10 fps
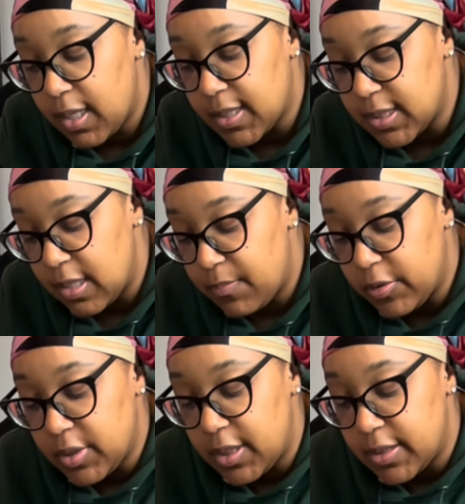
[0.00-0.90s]
Like I said,
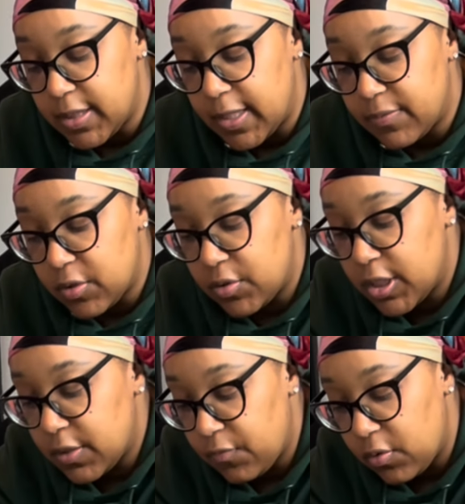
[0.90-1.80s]
most of these gifts are
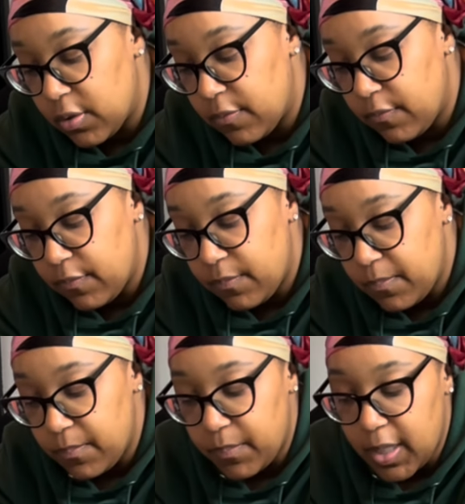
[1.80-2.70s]
just for
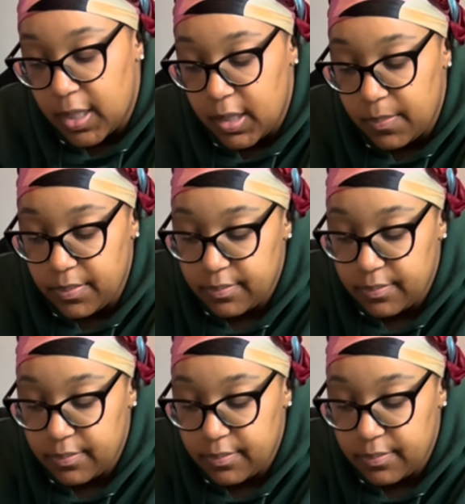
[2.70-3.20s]
babe.